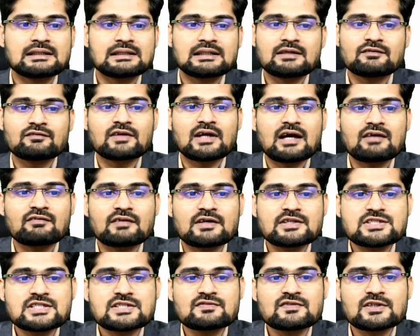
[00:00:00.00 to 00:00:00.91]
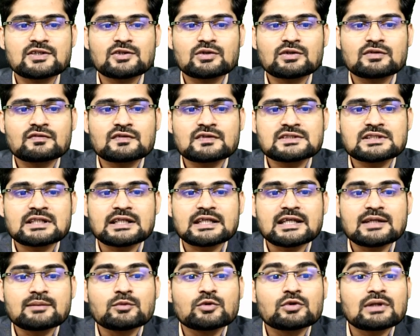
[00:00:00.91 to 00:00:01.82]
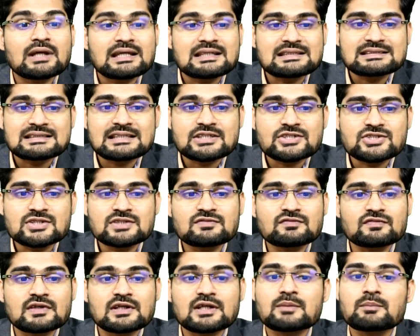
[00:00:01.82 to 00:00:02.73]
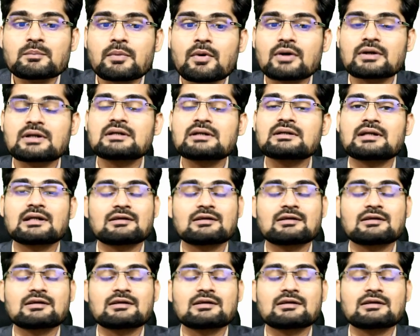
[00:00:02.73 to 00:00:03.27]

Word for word: Then we have achieving universal immunization, very important.